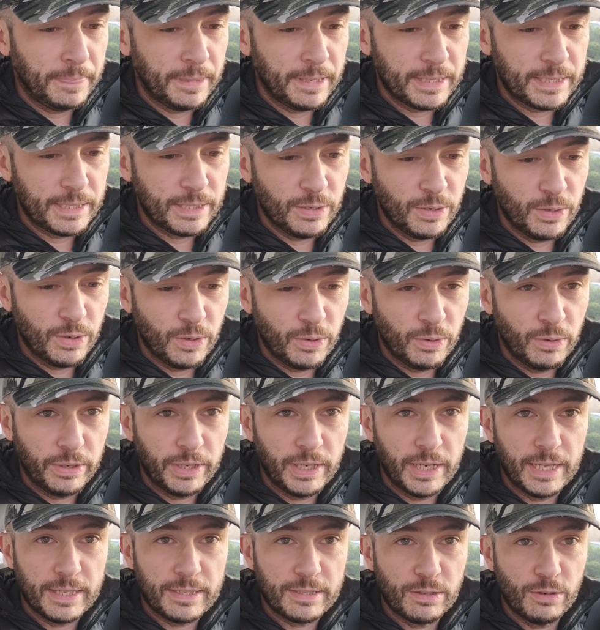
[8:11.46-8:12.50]
So
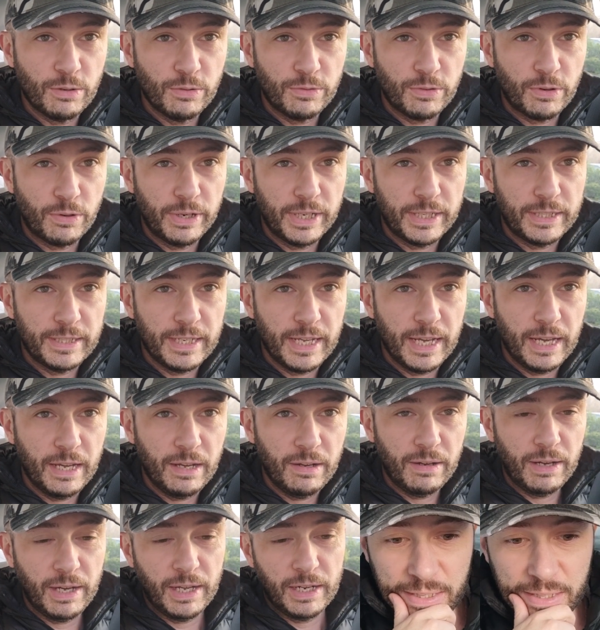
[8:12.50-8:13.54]
let's go for it
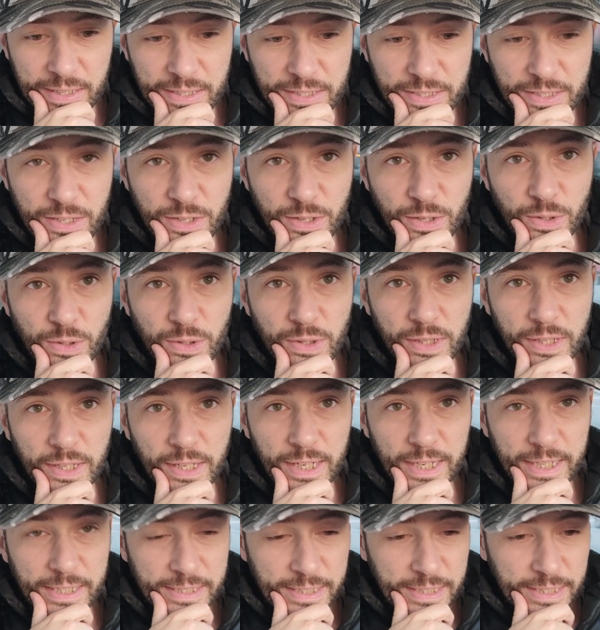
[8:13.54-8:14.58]
now. So
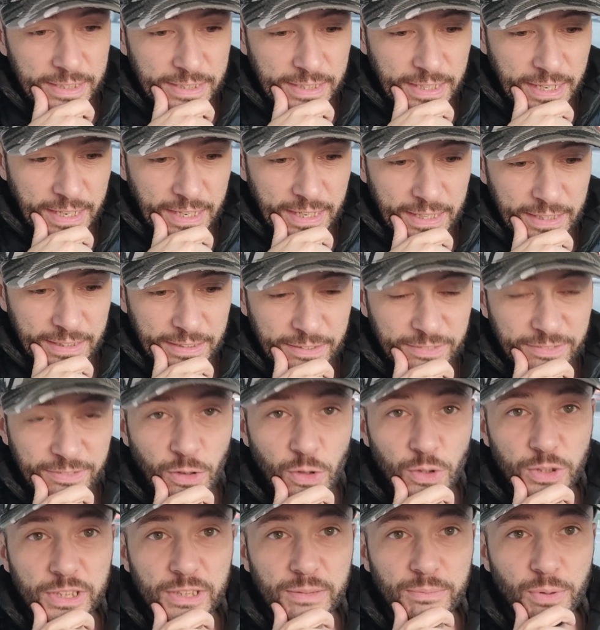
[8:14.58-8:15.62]
I did
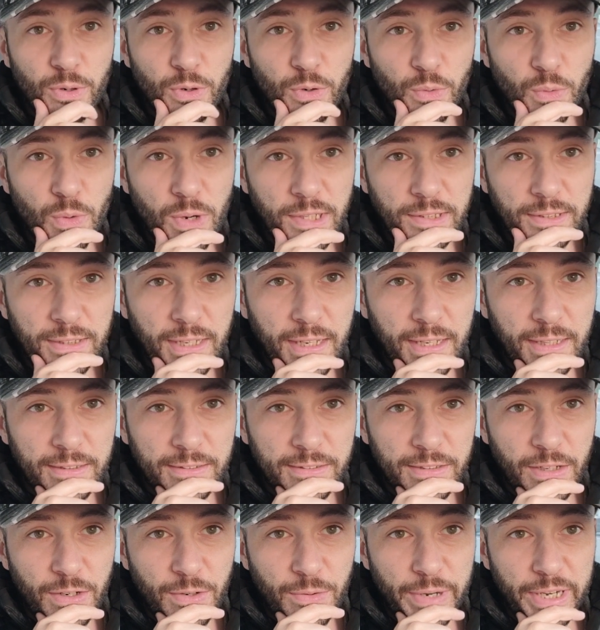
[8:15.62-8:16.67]
14.1
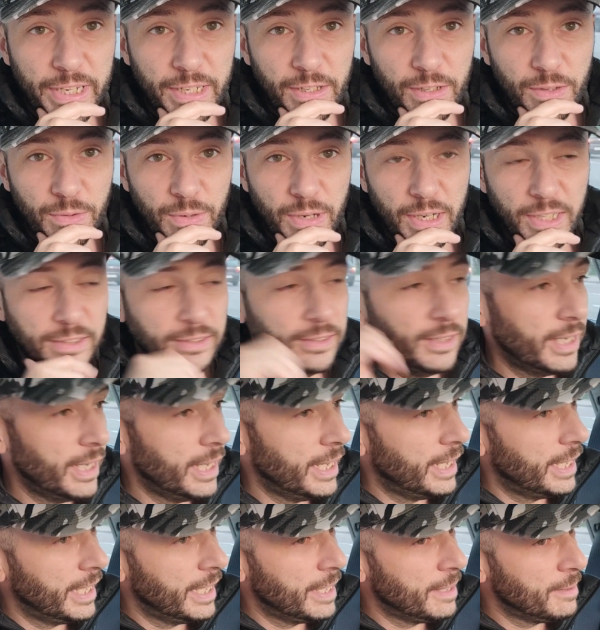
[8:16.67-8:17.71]
on the regular run.
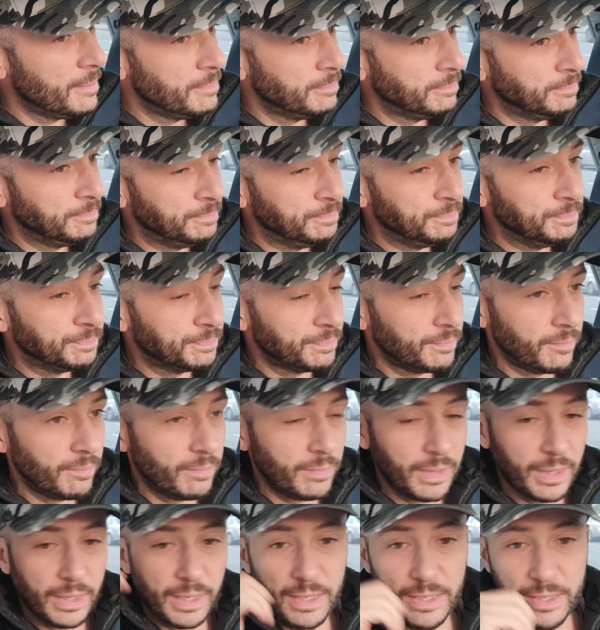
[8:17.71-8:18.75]

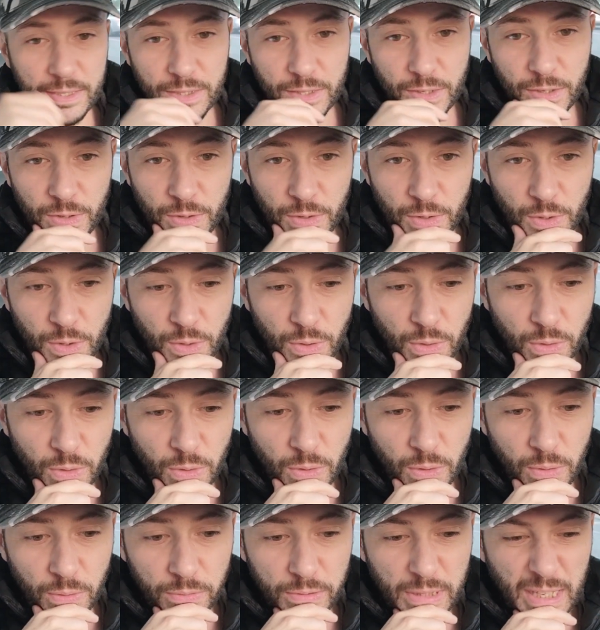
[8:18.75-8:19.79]

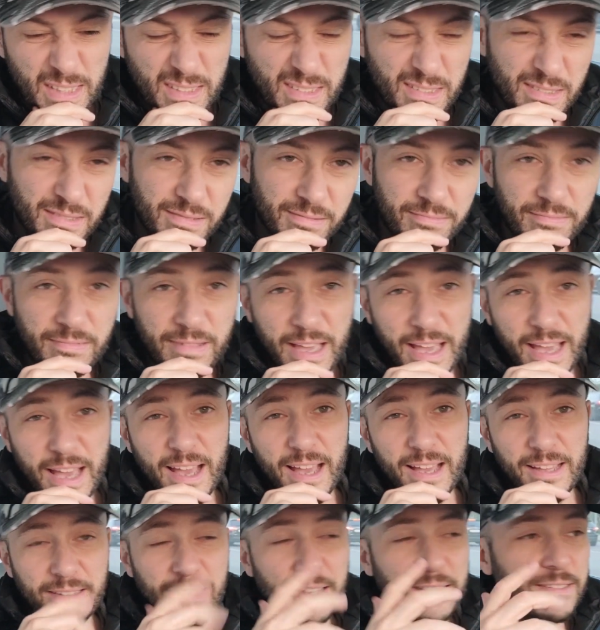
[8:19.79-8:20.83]
So
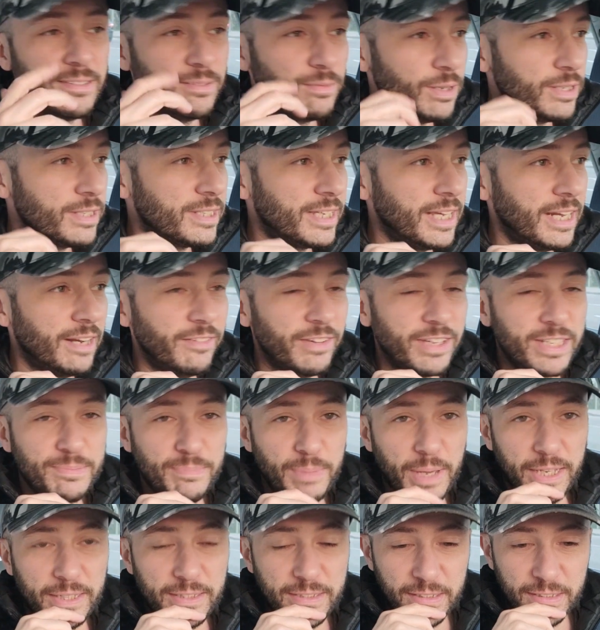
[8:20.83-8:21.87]
that was kind of
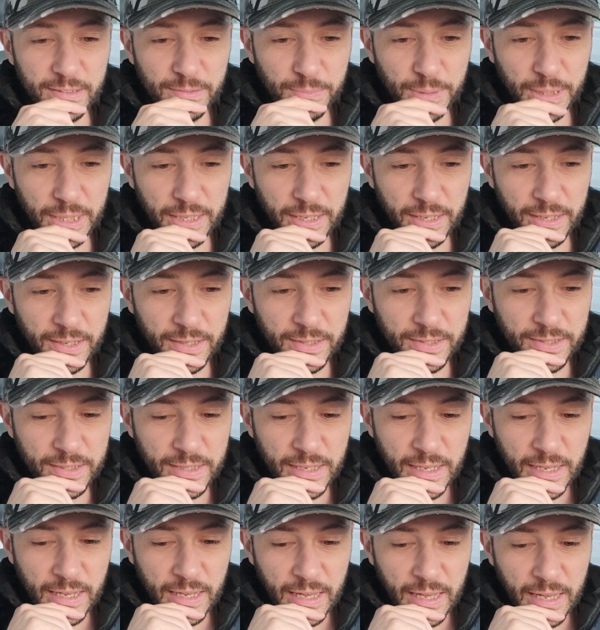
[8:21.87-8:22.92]
expected because
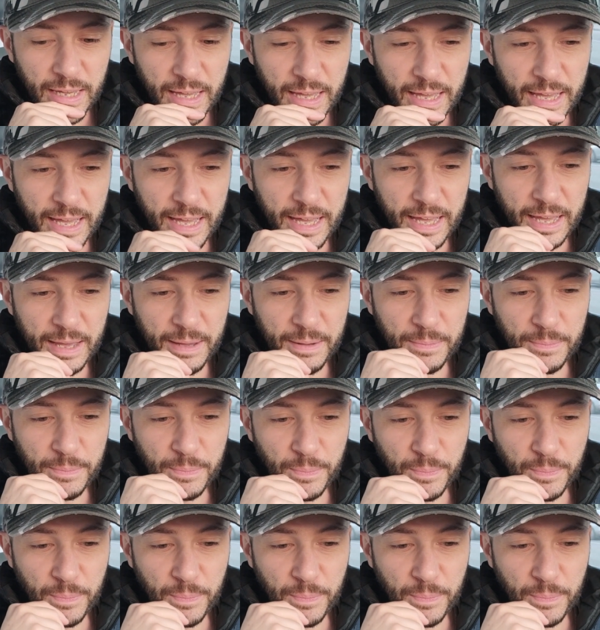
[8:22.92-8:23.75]
I